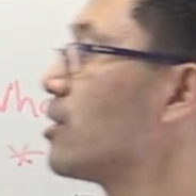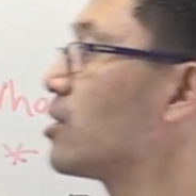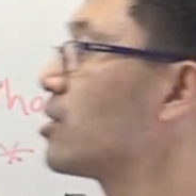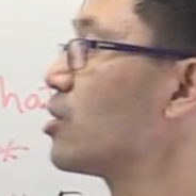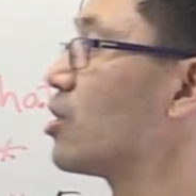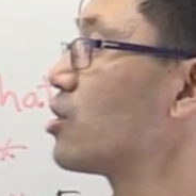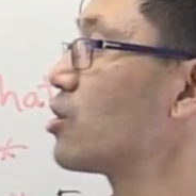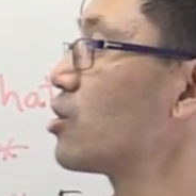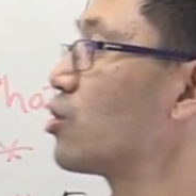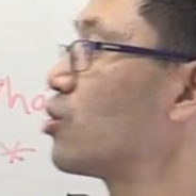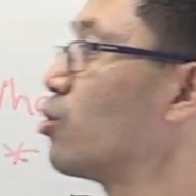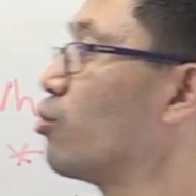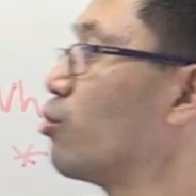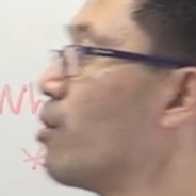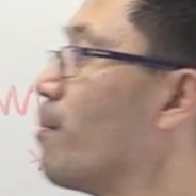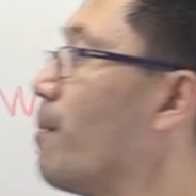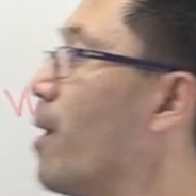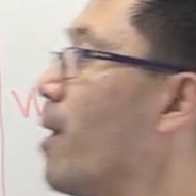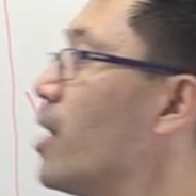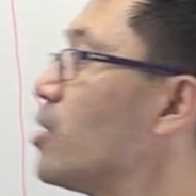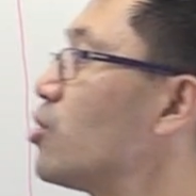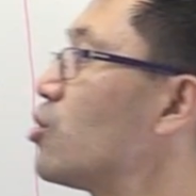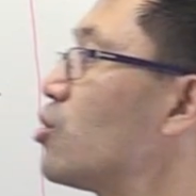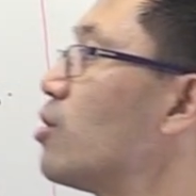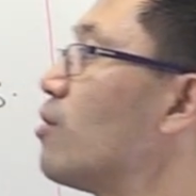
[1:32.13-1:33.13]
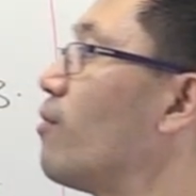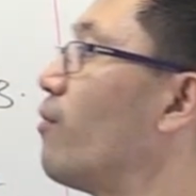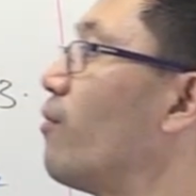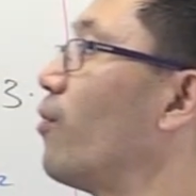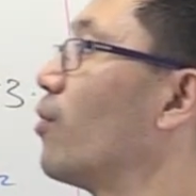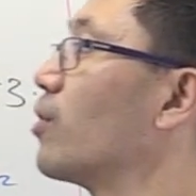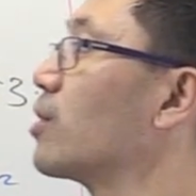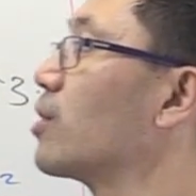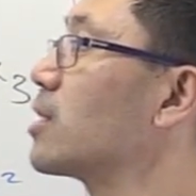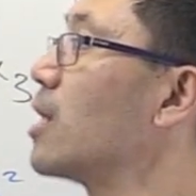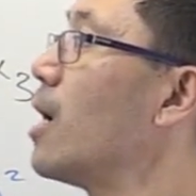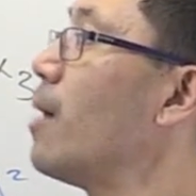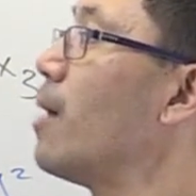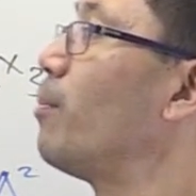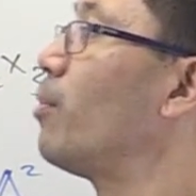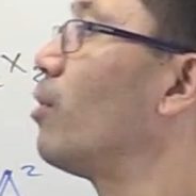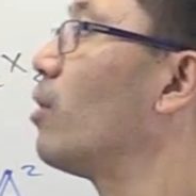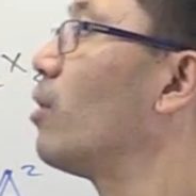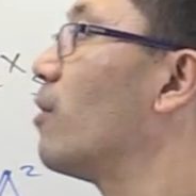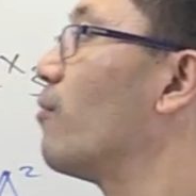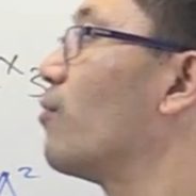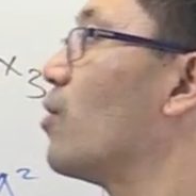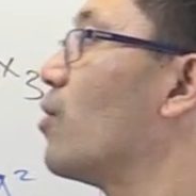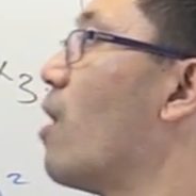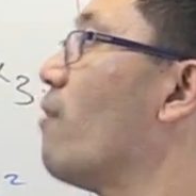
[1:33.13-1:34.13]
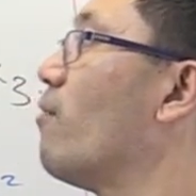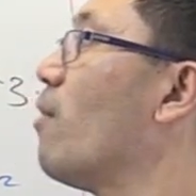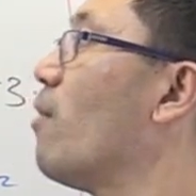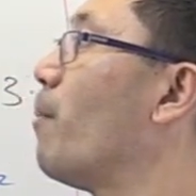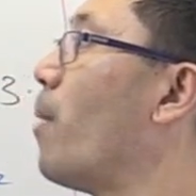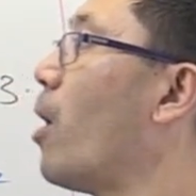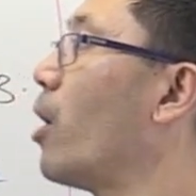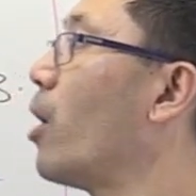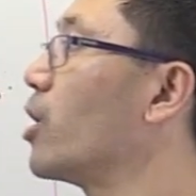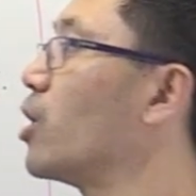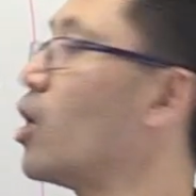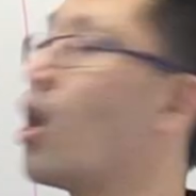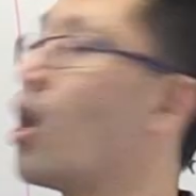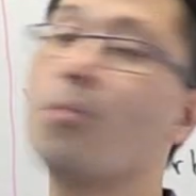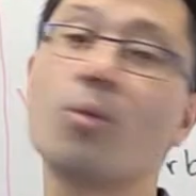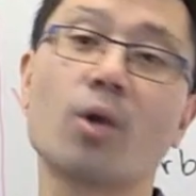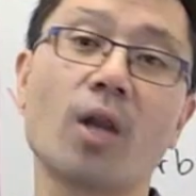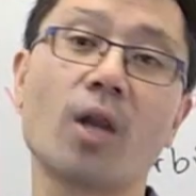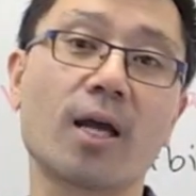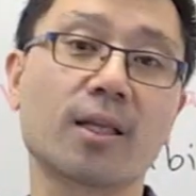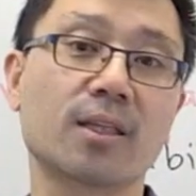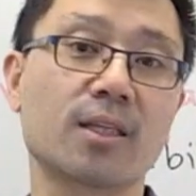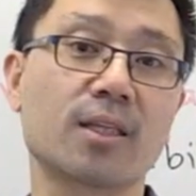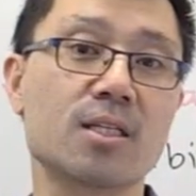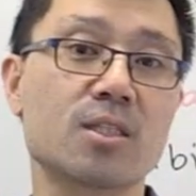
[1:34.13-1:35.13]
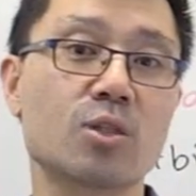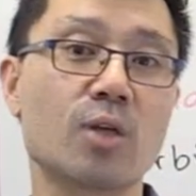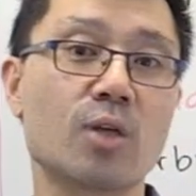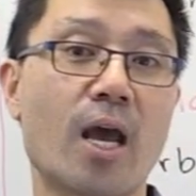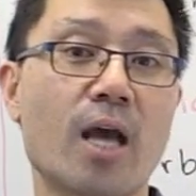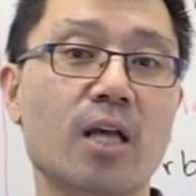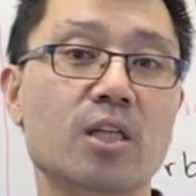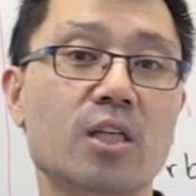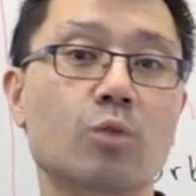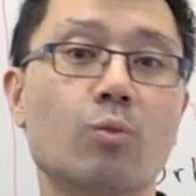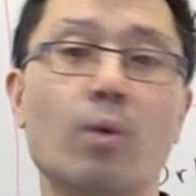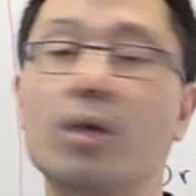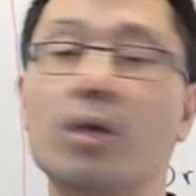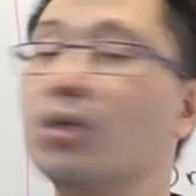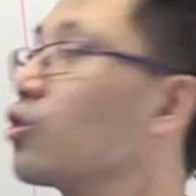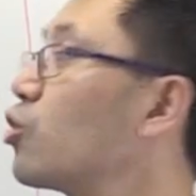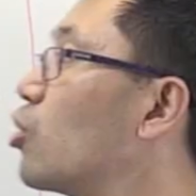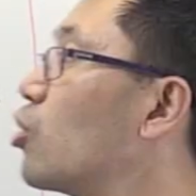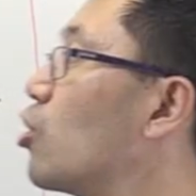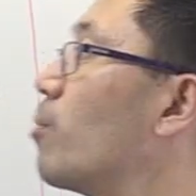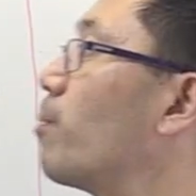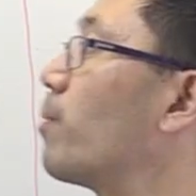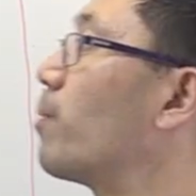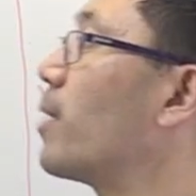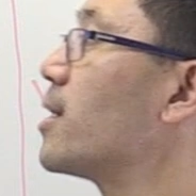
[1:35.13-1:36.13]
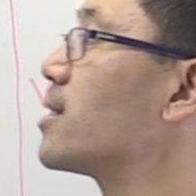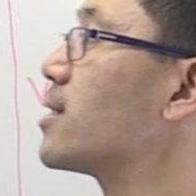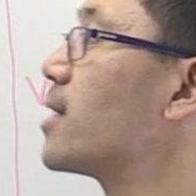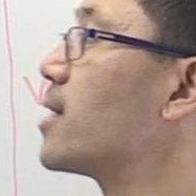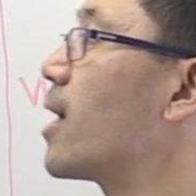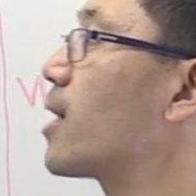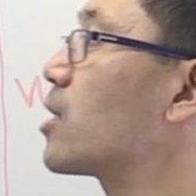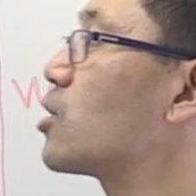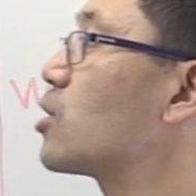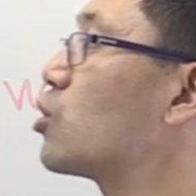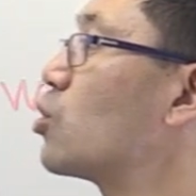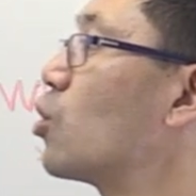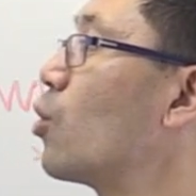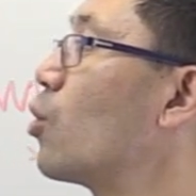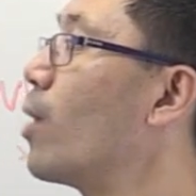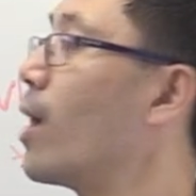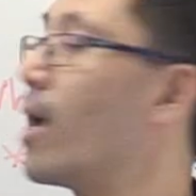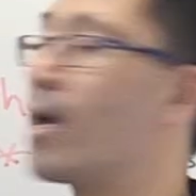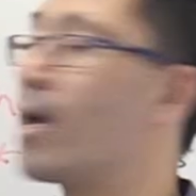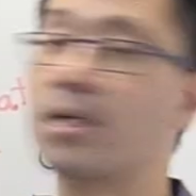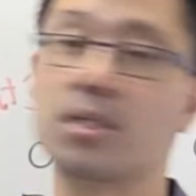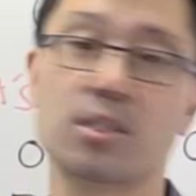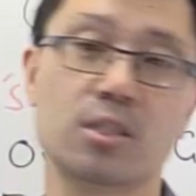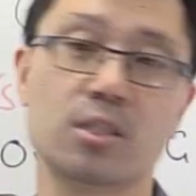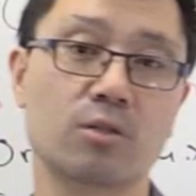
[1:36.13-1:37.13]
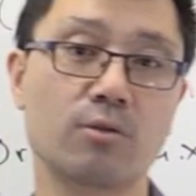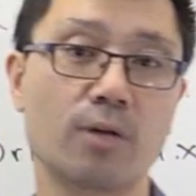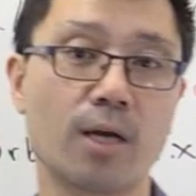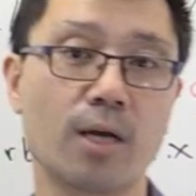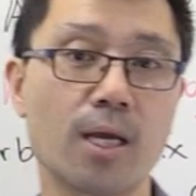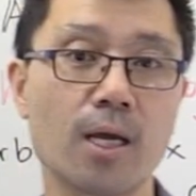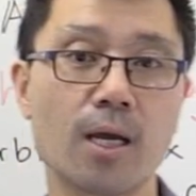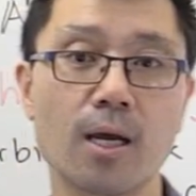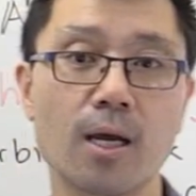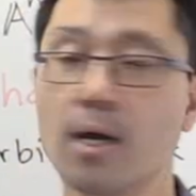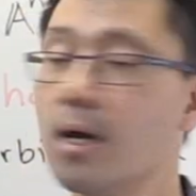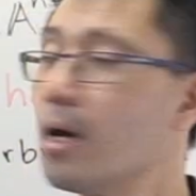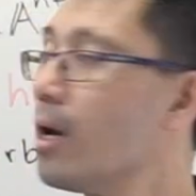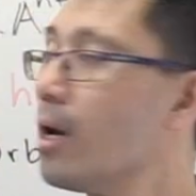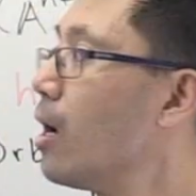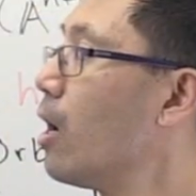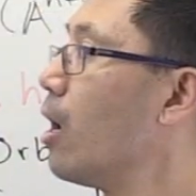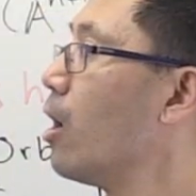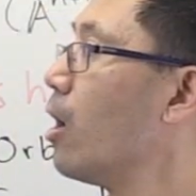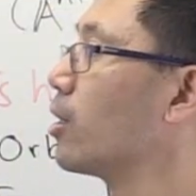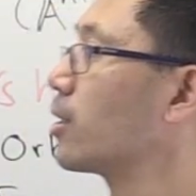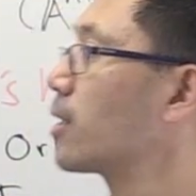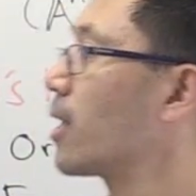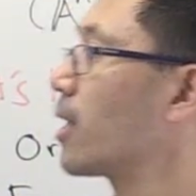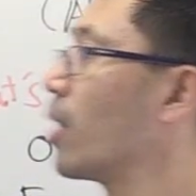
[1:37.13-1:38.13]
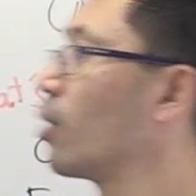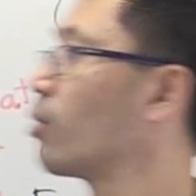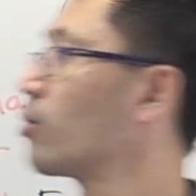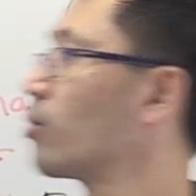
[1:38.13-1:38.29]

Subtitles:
Just to remind you, for example, if you have a polynomial like this, x1 cubed plus x2 x3, okay,